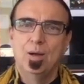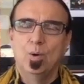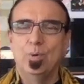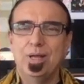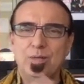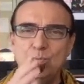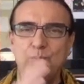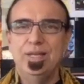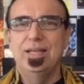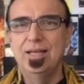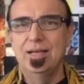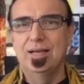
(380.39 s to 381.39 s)
when
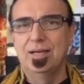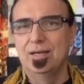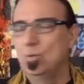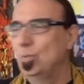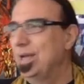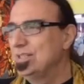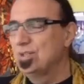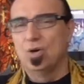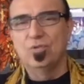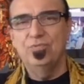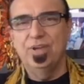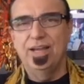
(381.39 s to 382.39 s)
we went
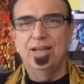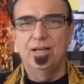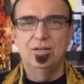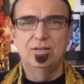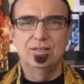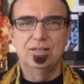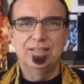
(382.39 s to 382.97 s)
off air